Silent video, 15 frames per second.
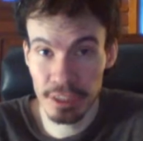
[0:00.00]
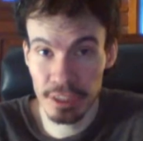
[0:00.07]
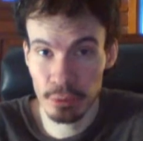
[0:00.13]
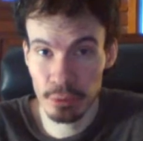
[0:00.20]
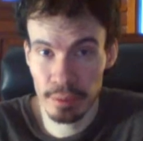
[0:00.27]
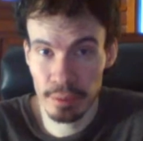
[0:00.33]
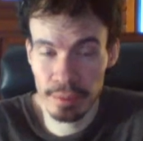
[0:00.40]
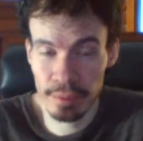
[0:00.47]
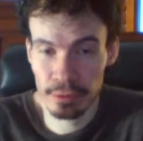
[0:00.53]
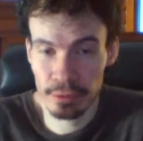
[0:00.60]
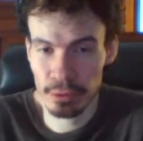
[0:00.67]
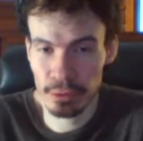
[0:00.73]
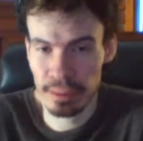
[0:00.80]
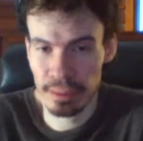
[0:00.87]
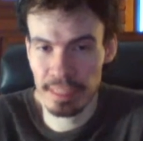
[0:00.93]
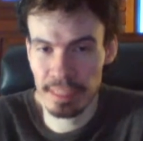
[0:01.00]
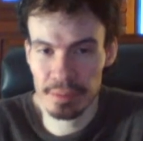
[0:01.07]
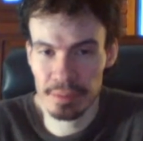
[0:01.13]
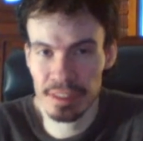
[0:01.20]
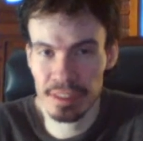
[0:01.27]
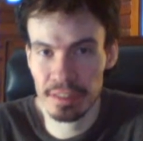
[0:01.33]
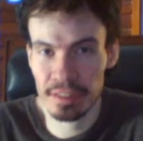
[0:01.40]
will be able to climb
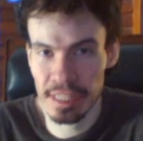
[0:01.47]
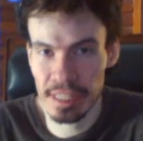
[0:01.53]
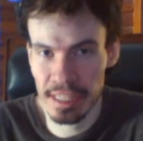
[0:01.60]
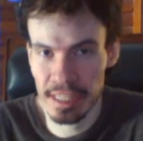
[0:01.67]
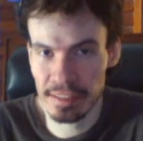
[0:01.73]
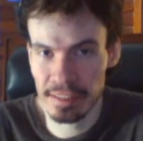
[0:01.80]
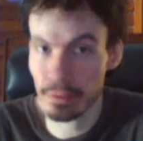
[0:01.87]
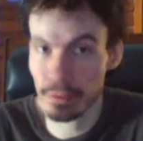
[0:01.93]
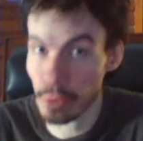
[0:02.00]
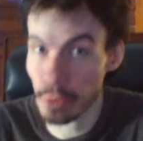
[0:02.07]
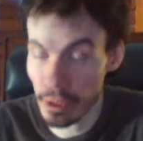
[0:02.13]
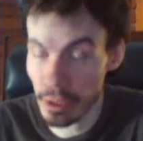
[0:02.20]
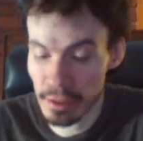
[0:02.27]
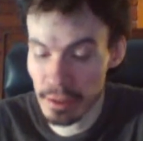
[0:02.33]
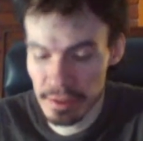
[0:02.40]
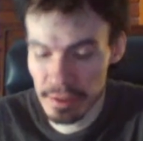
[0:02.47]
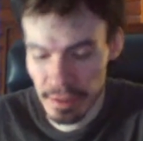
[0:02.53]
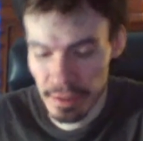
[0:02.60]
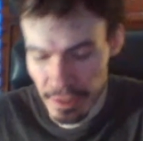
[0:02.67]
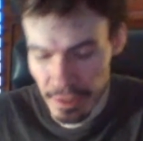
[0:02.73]
ceilings and walls.